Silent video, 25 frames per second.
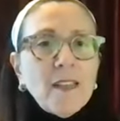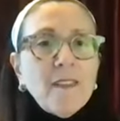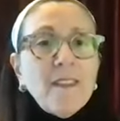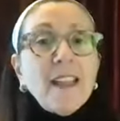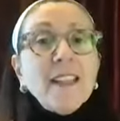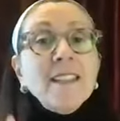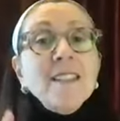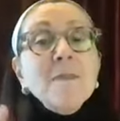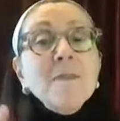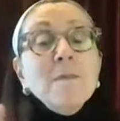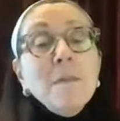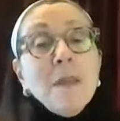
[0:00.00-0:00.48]

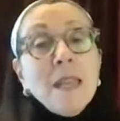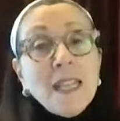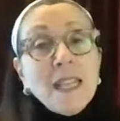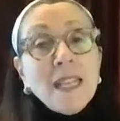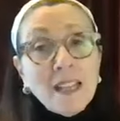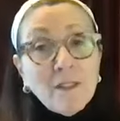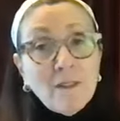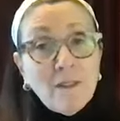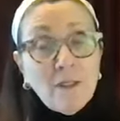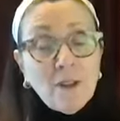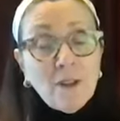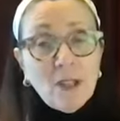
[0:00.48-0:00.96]
That's
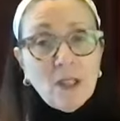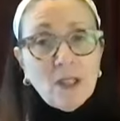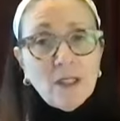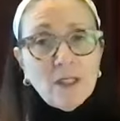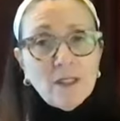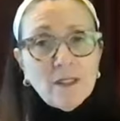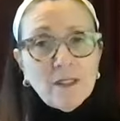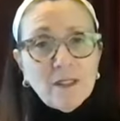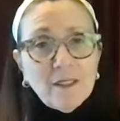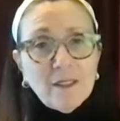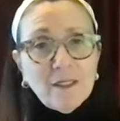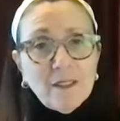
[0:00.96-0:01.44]
meaningful,
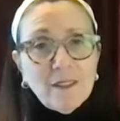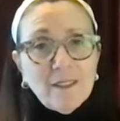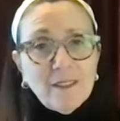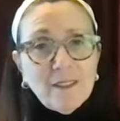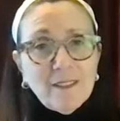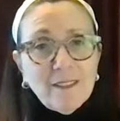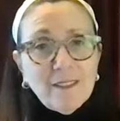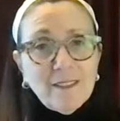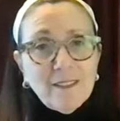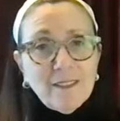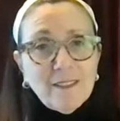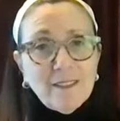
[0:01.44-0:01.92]

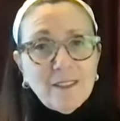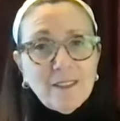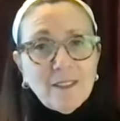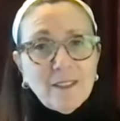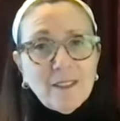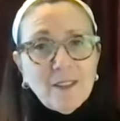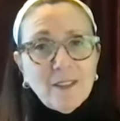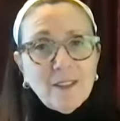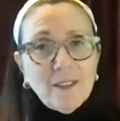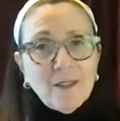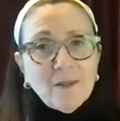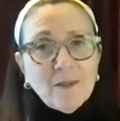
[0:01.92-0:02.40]

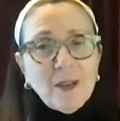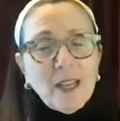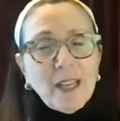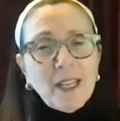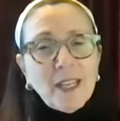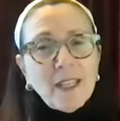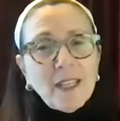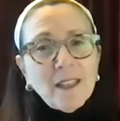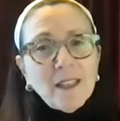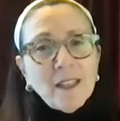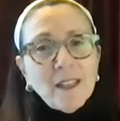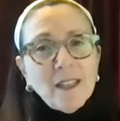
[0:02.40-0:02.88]

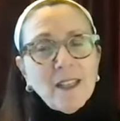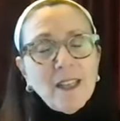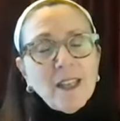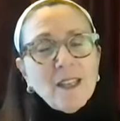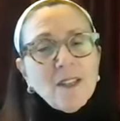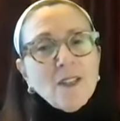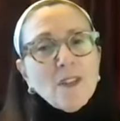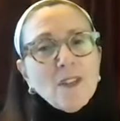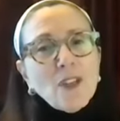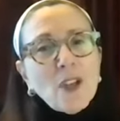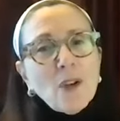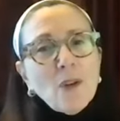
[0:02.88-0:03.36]
right?
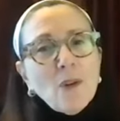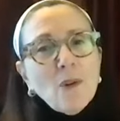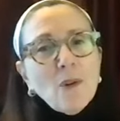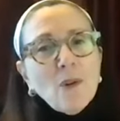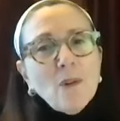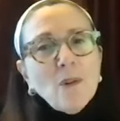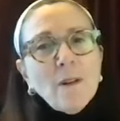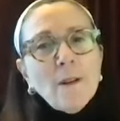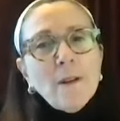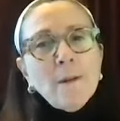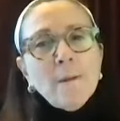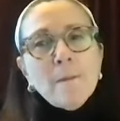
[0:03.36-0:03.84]

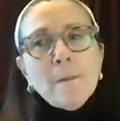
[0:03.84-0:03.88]
So,